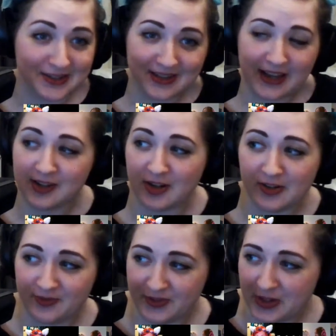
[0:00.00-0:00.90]
And our
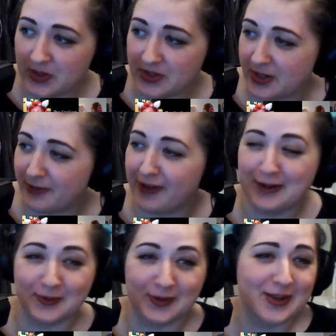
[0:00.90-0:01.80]
viewers are
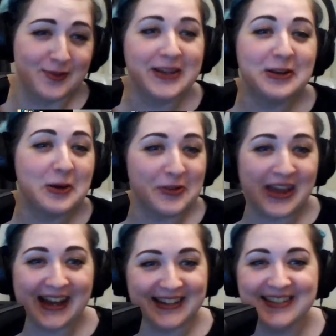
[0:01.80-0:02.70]
fine with it. We know
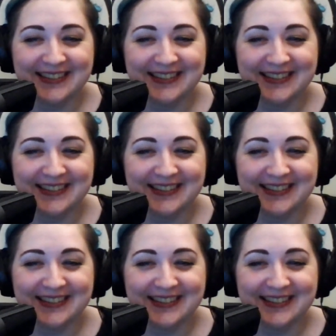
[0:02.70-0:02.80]
that.